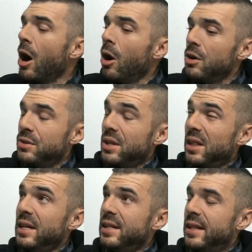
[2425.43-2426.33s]
Oh, you
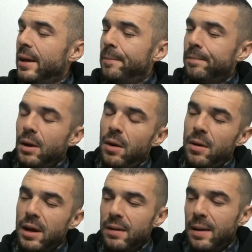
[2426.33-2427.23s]
deleted them. Oh,
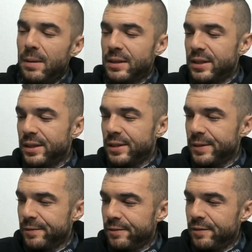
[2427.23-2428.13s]
okay. Well, that makes sense.
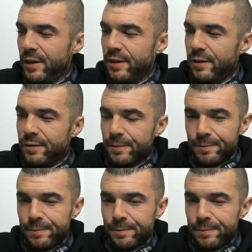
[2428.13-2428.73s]
Fair enough.